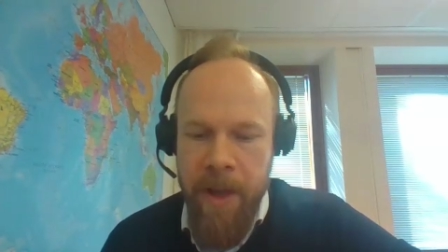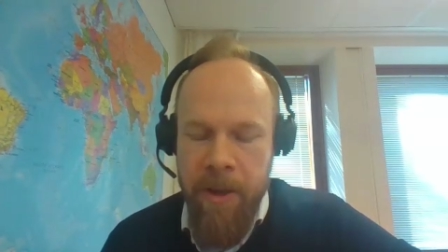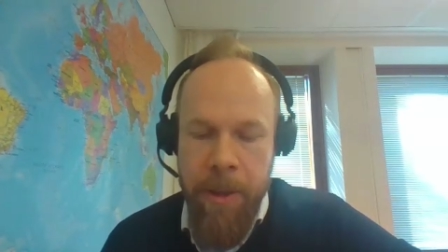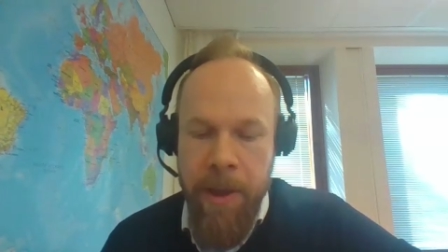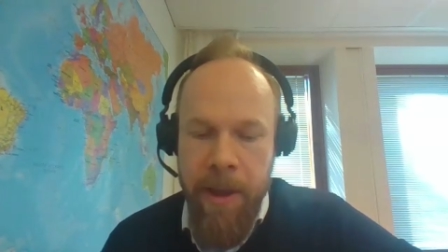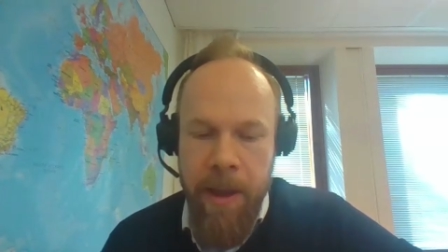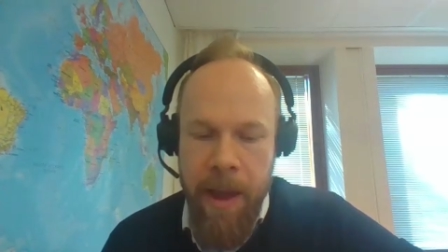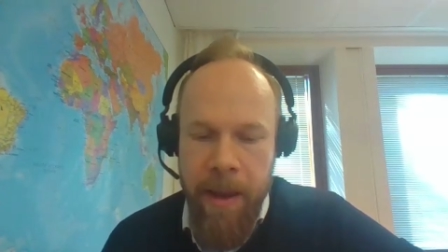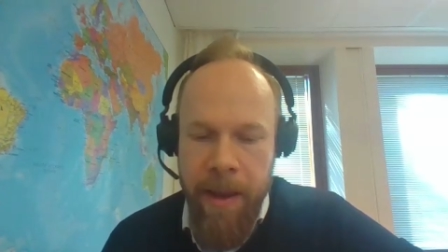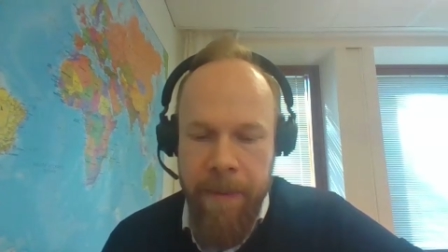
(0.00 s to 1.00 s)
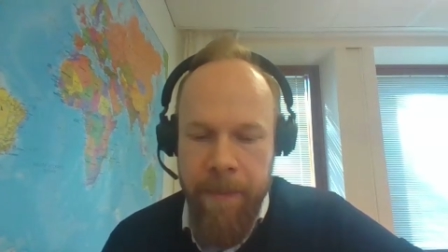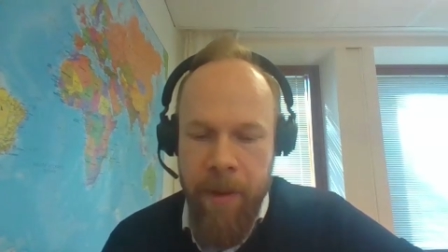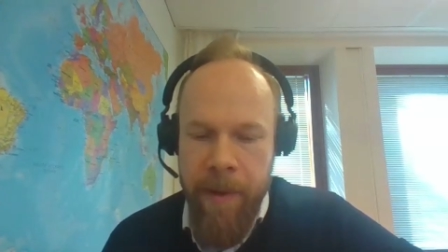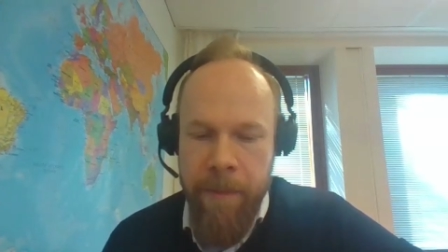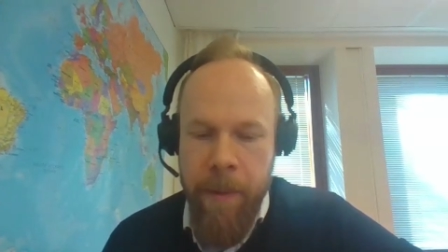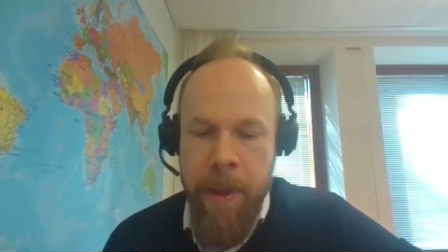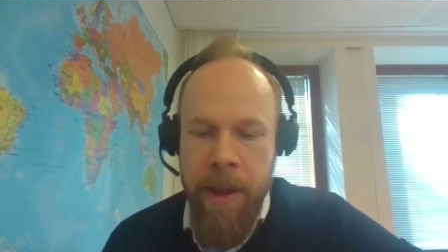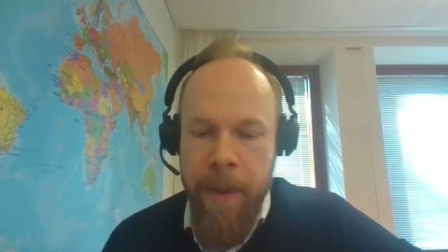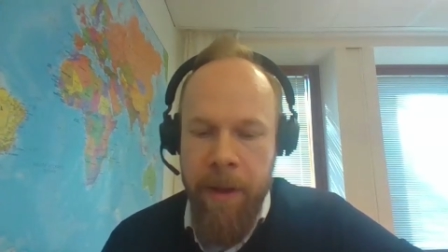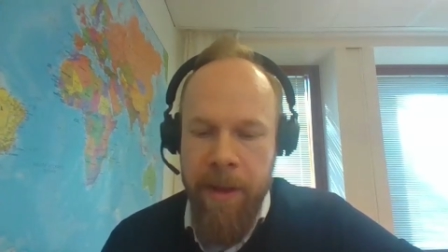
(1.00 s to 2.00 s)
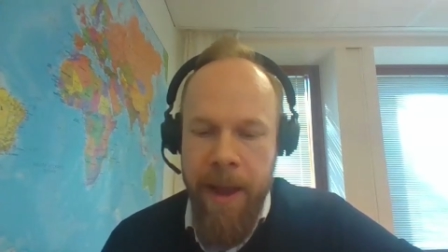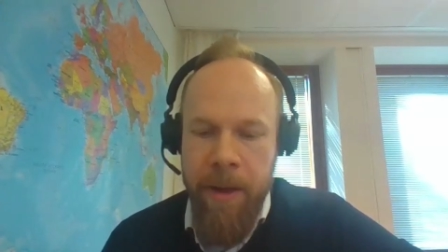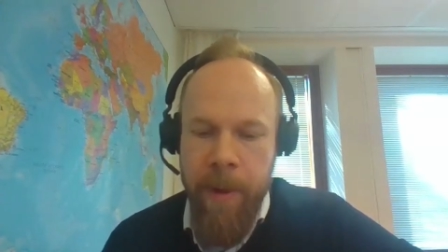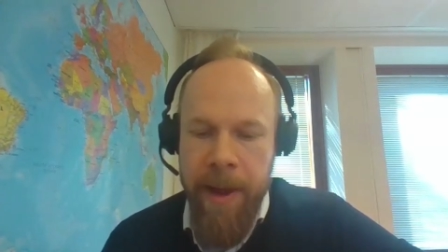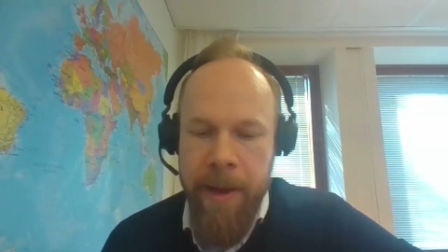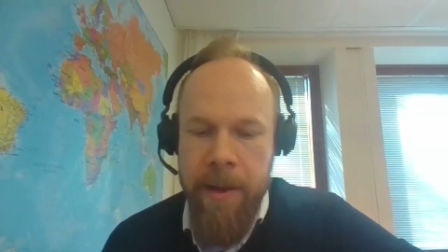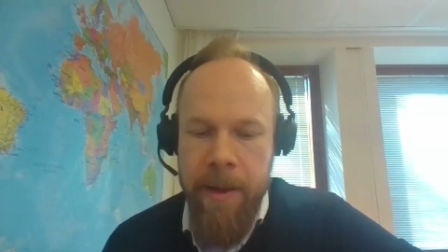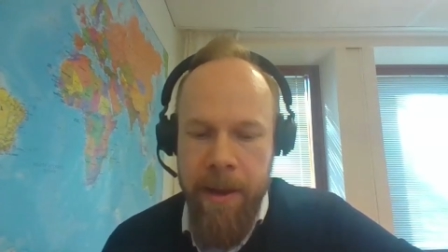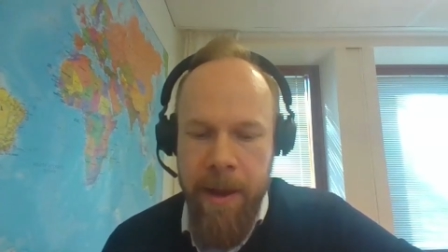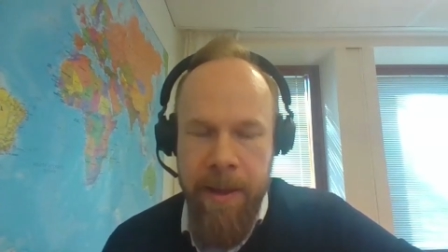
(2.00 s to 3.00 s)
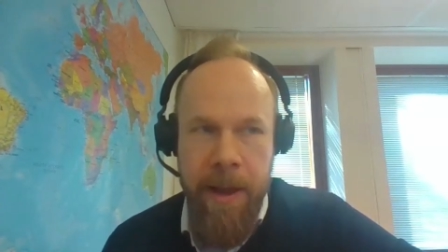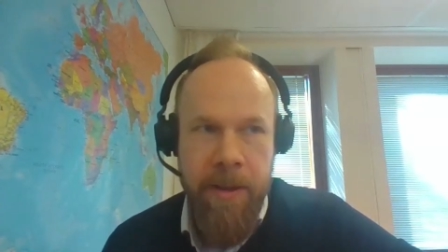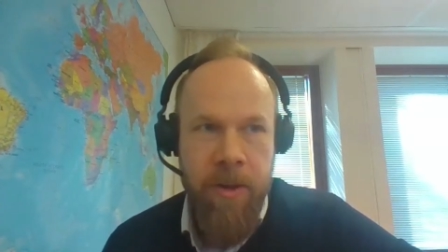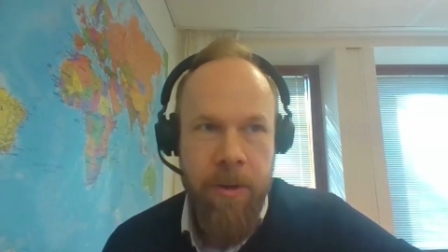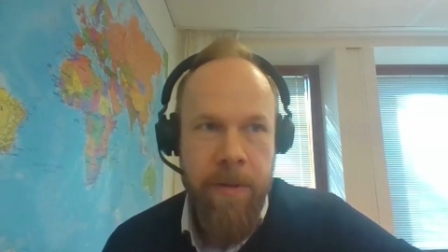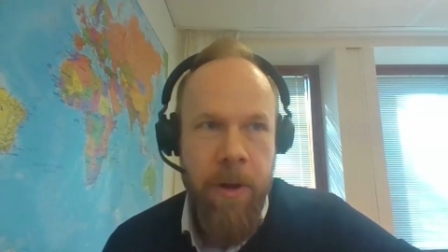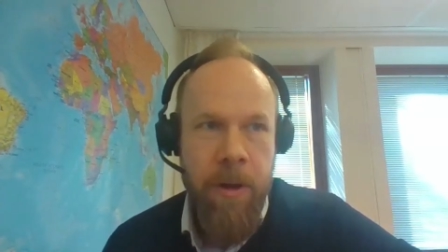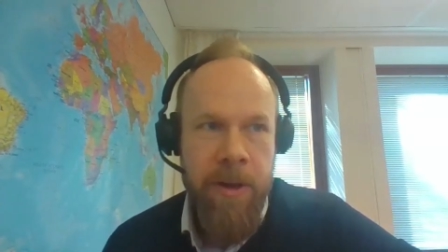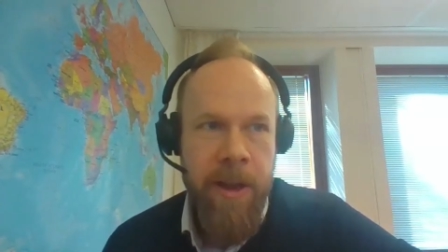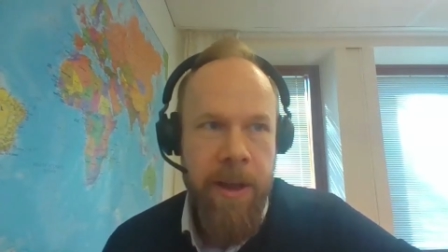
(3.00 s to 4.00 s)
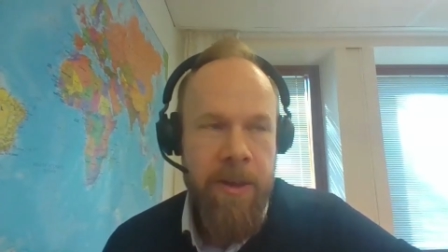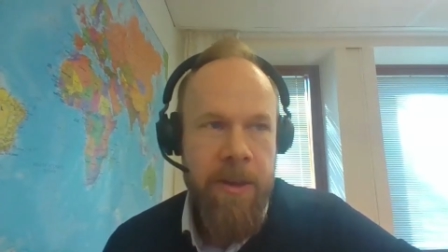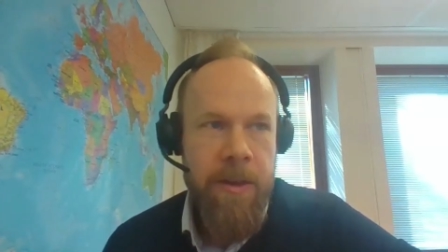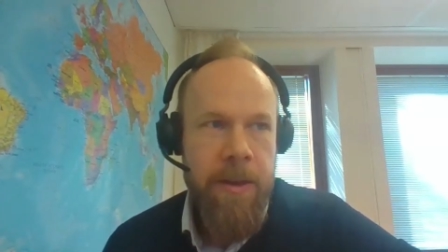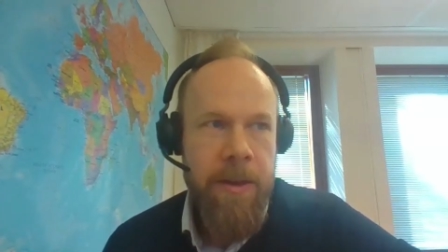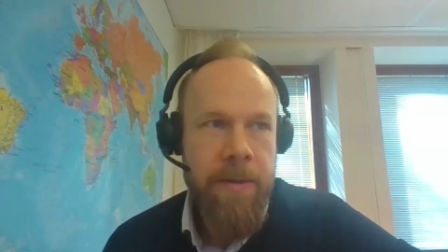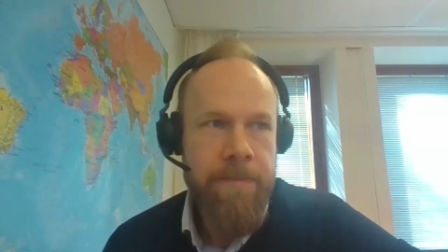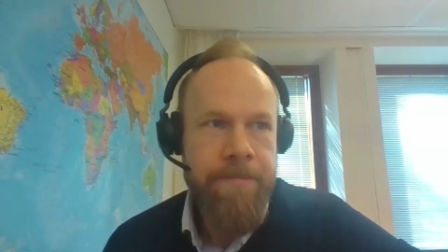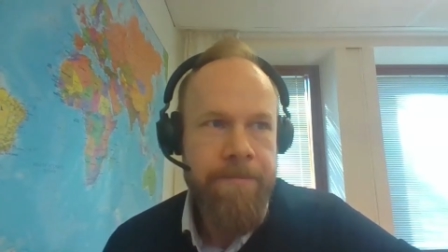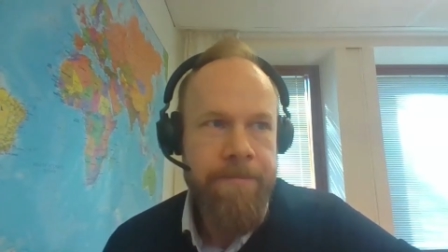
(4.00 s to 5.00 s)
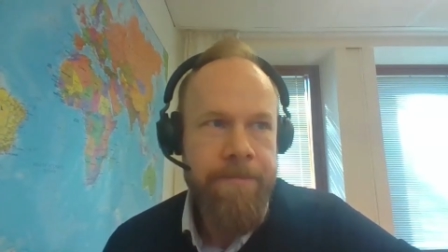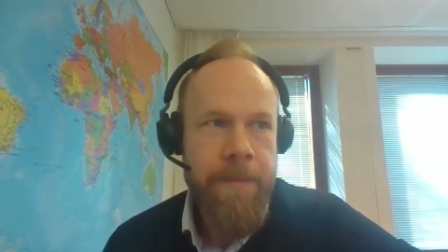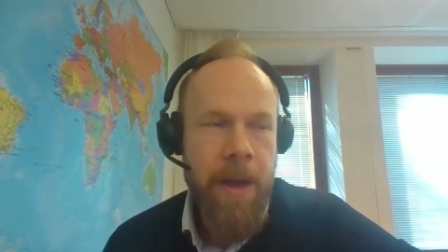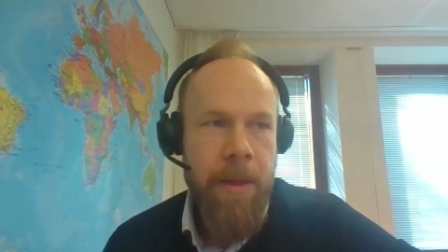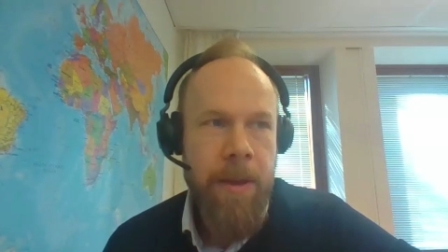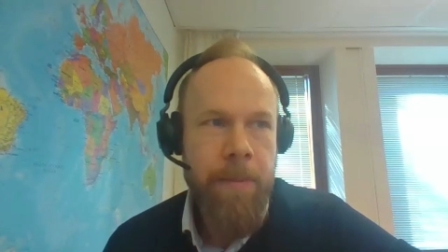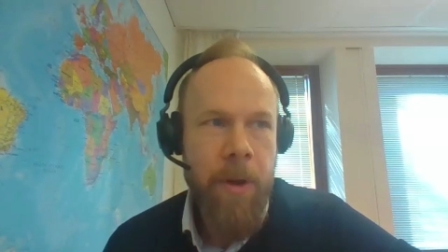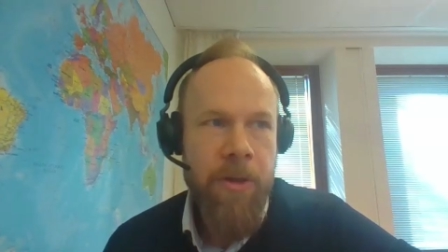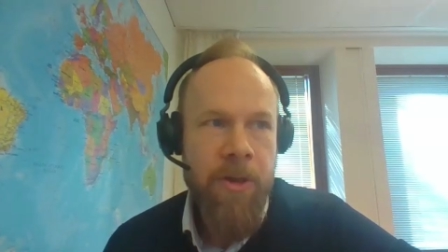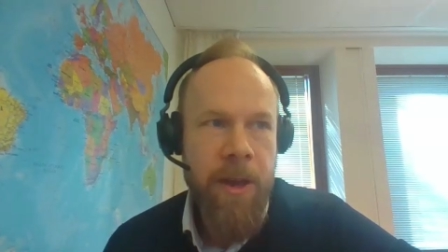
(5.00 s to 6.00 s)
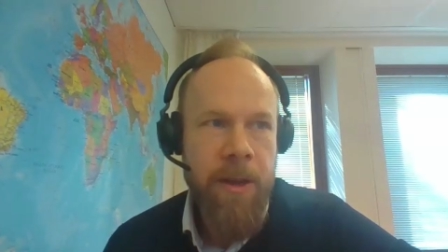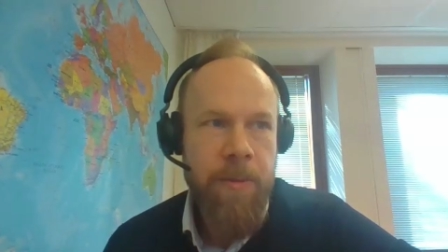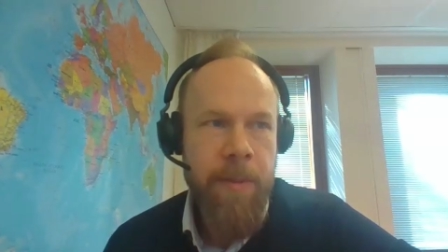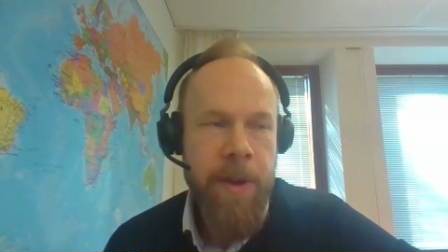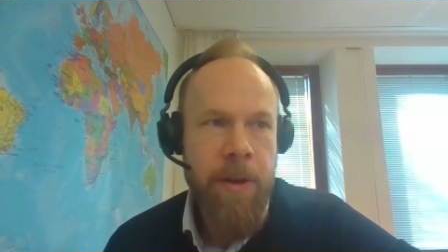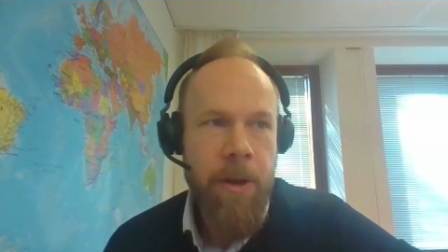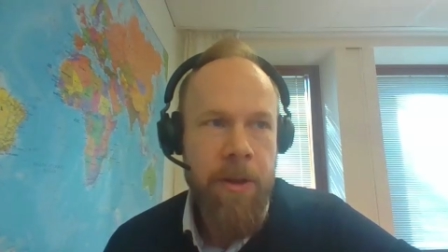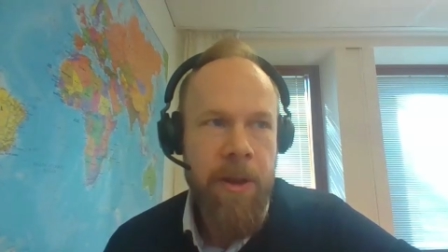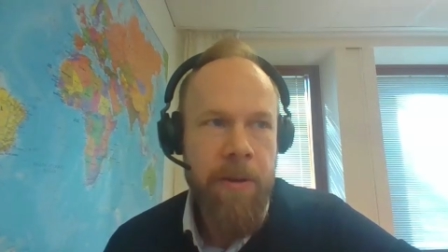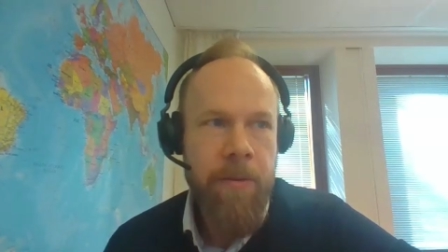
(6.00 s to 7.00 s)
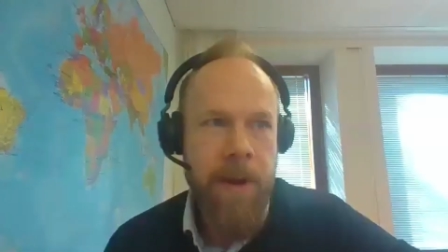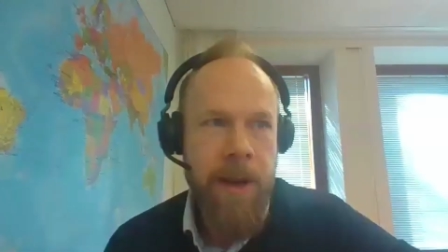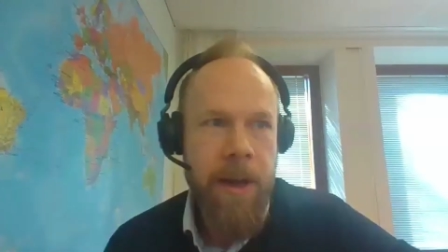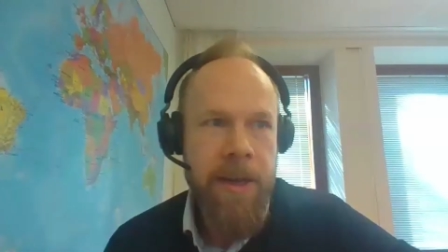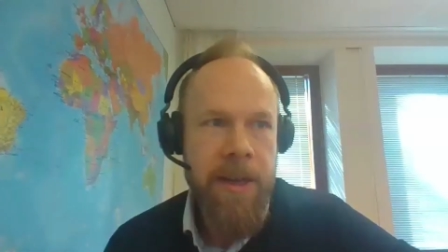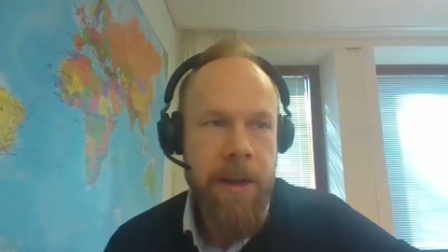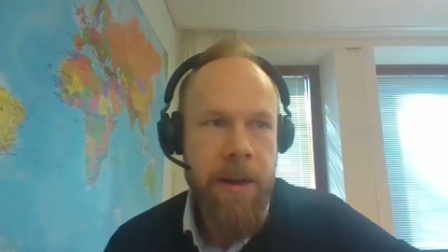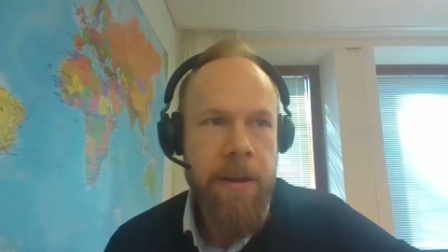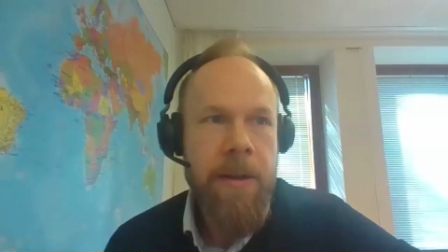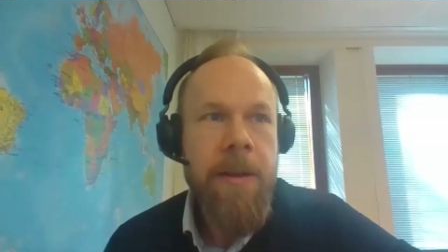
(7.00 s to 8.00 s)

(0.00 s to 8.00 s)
so I think it, uh, uh, you know, if you think about it that way, uh, in that sort of context, um, I think blockchain is maybe not really ideal